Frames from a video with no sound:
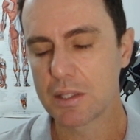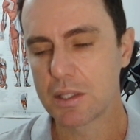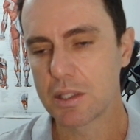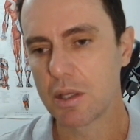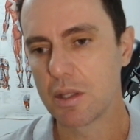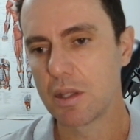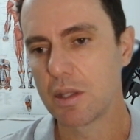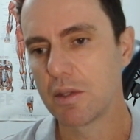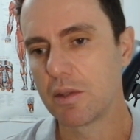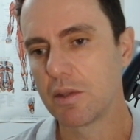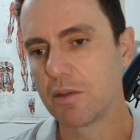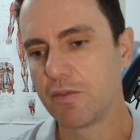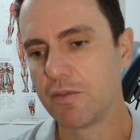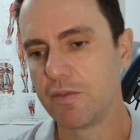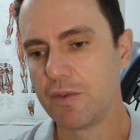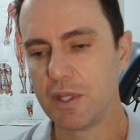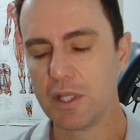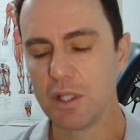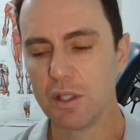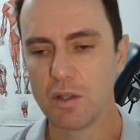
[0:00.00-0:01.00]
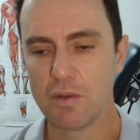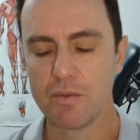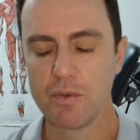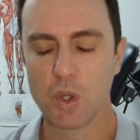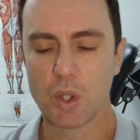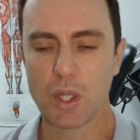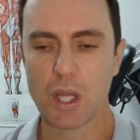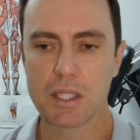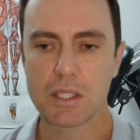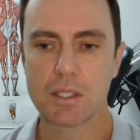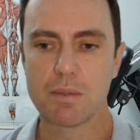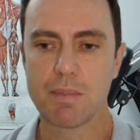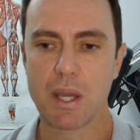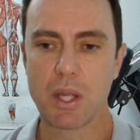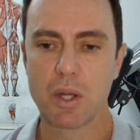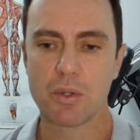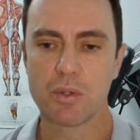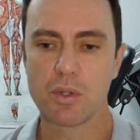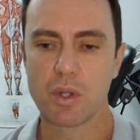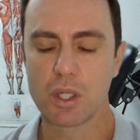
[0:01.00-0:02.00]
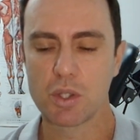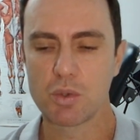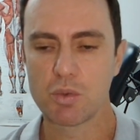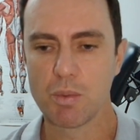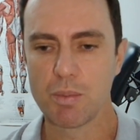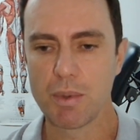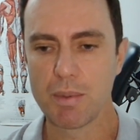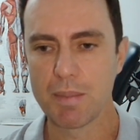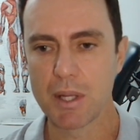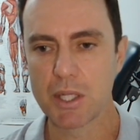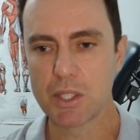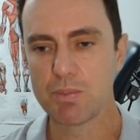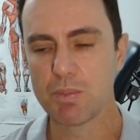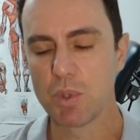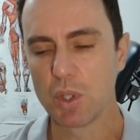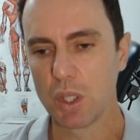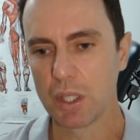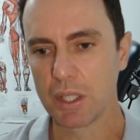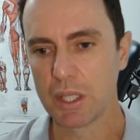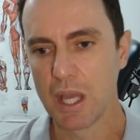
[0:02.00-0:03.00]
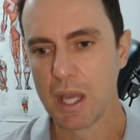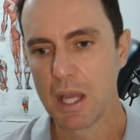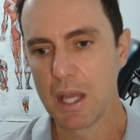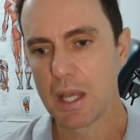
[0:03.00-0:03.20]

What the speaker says: so the feel of your custom-made orthotics will be much more like